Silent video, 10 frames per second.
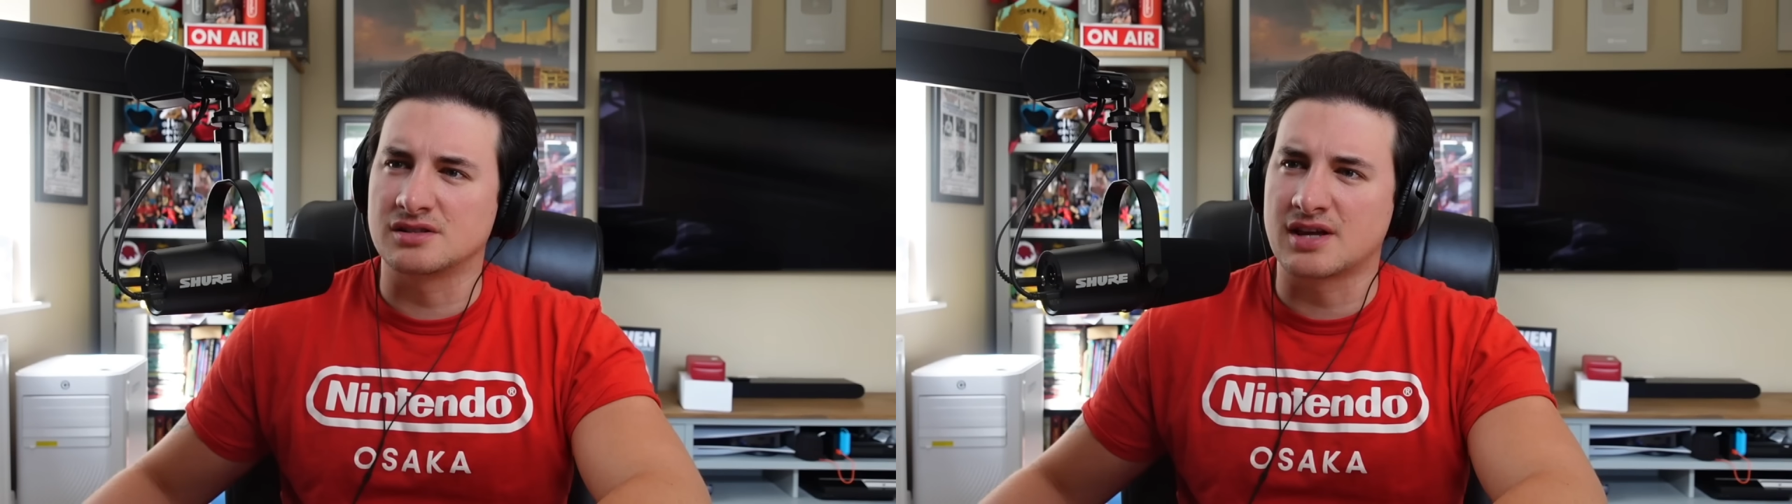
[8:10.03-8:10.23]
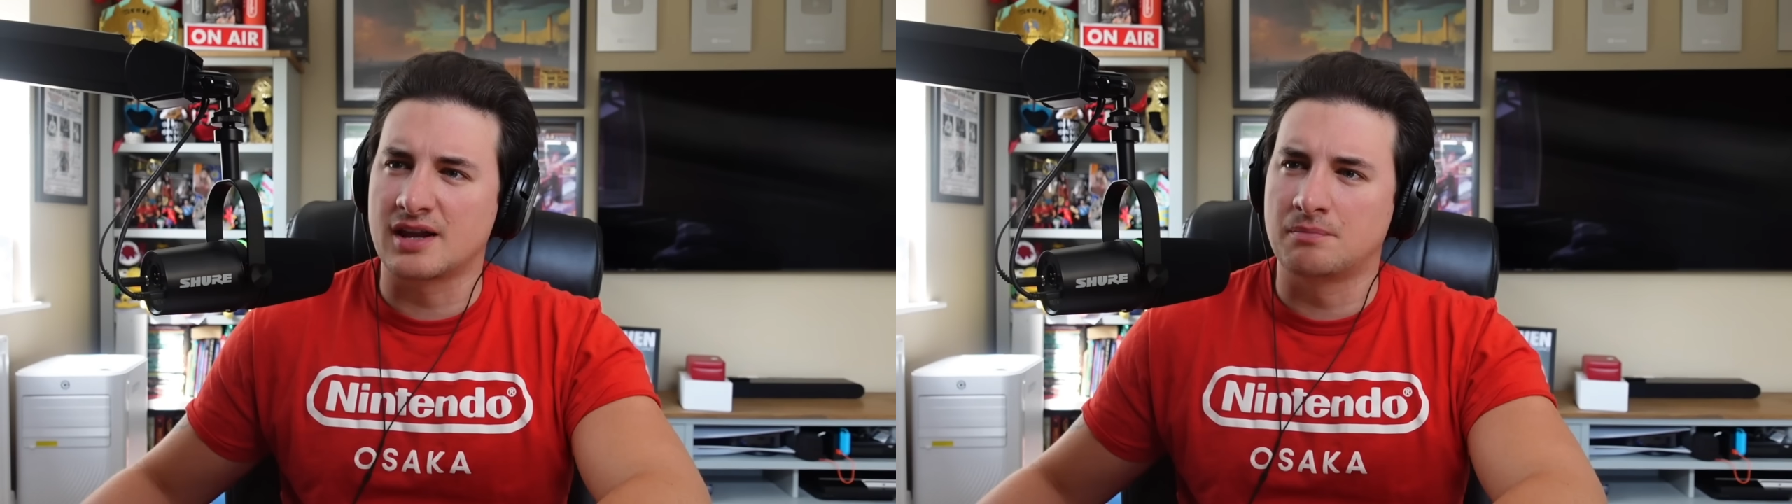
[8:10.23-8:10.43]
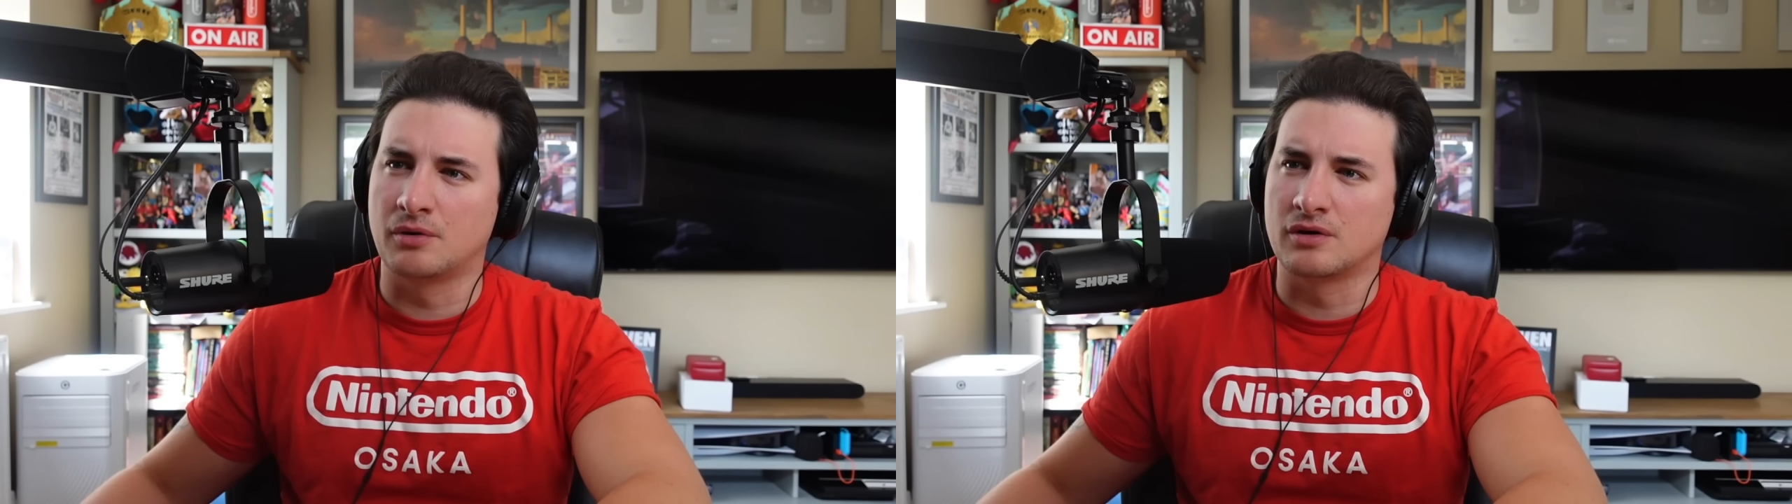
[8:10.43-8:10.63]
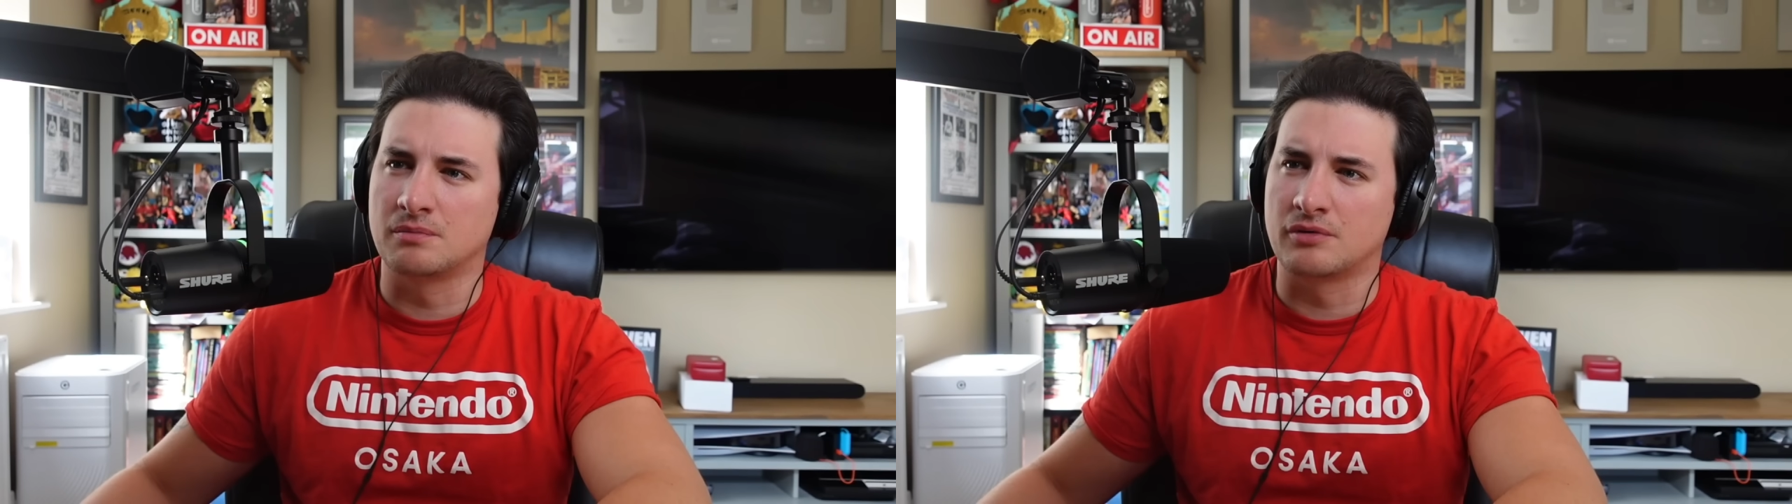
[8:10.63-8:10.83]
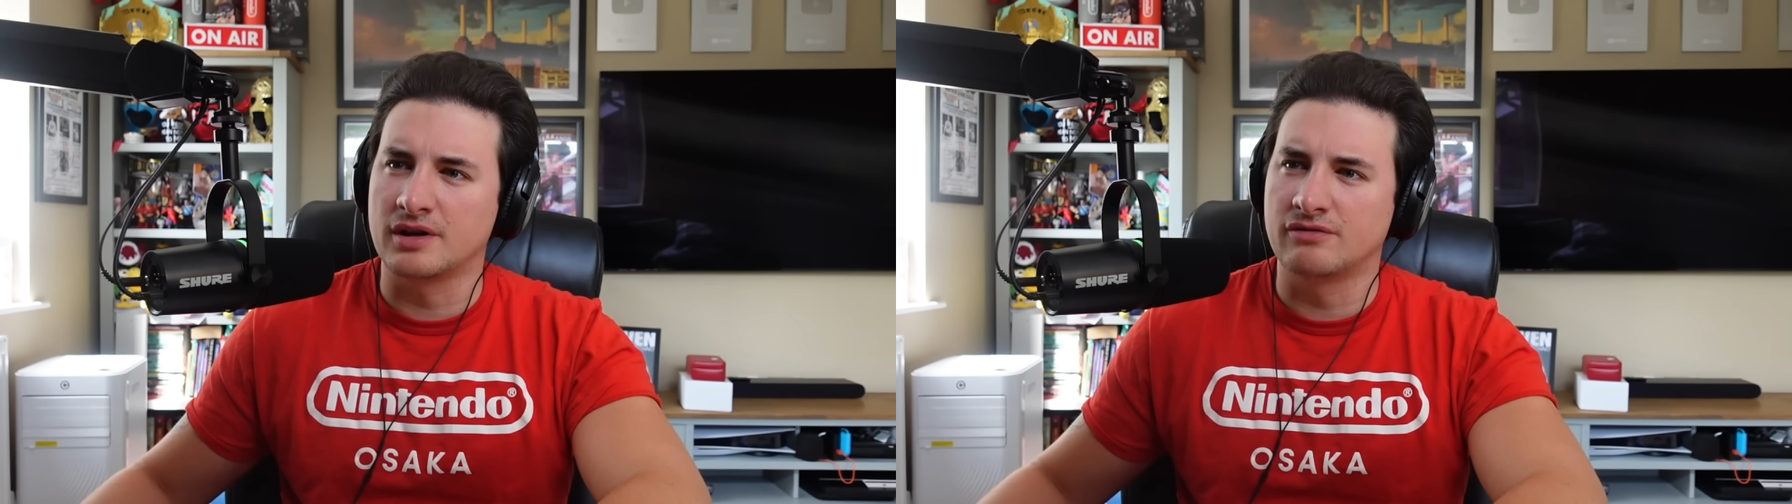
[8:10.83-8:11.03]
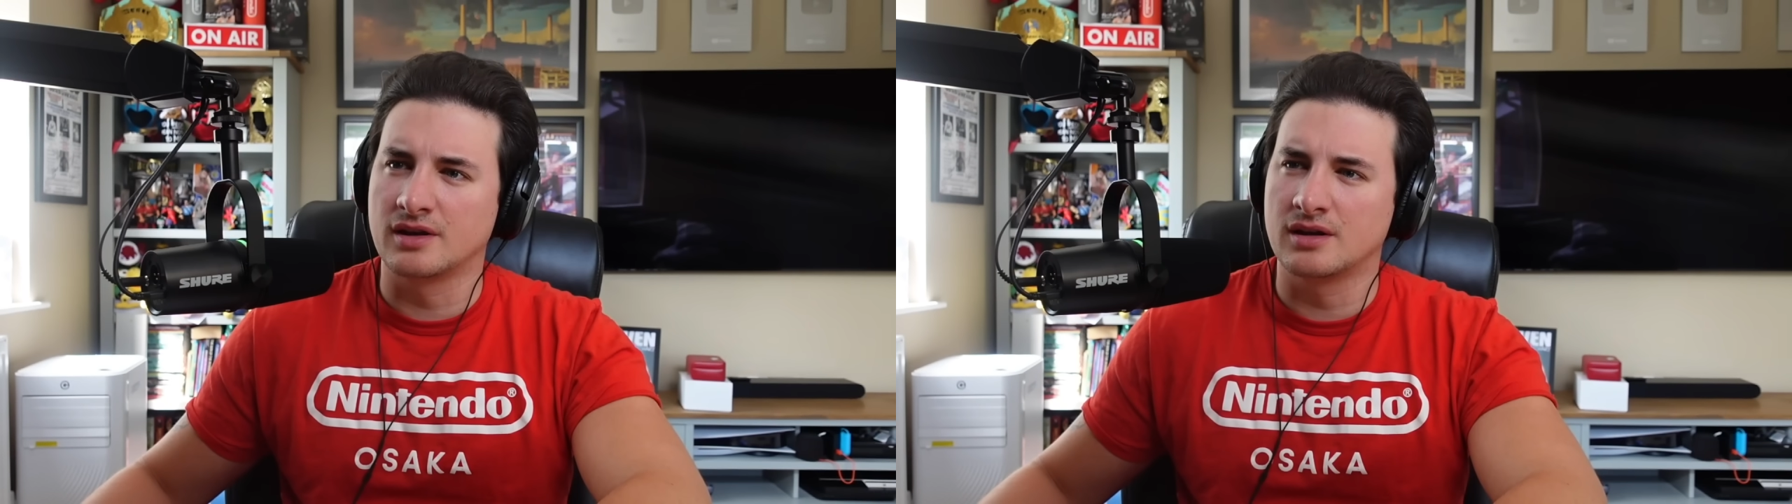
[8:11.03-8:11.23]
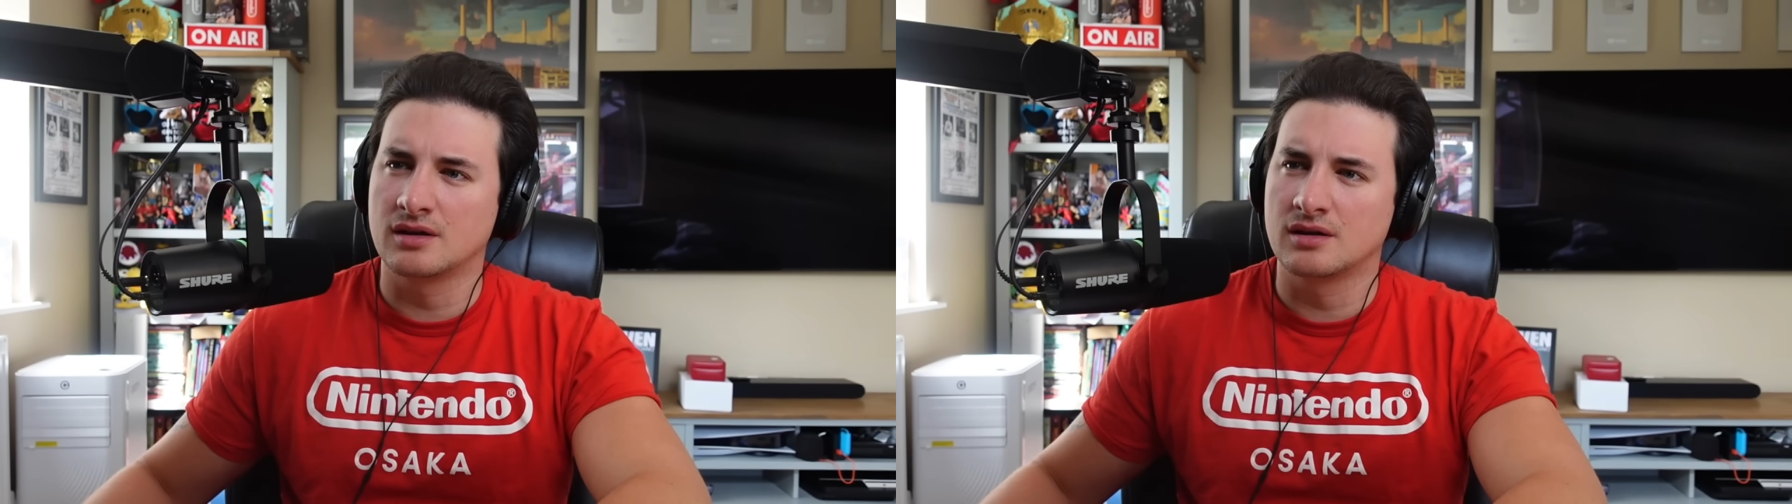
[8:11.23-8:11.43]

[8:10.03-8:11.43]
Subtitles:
as head booker briefly.